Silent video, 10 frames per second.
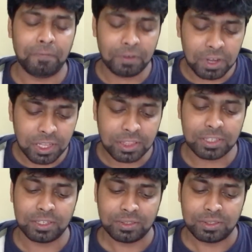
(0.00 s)
worth
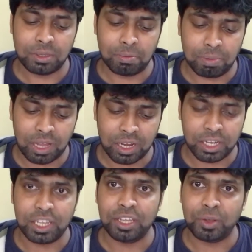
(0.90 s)
the
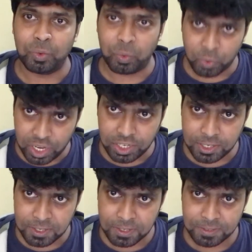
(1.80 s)
bloody wait.
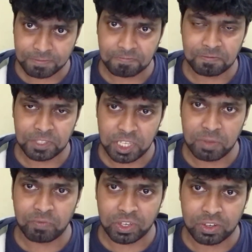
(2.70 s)

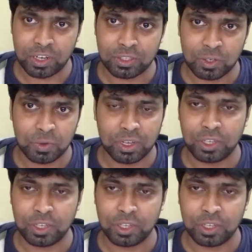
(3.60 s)
Team Vikrant Rona,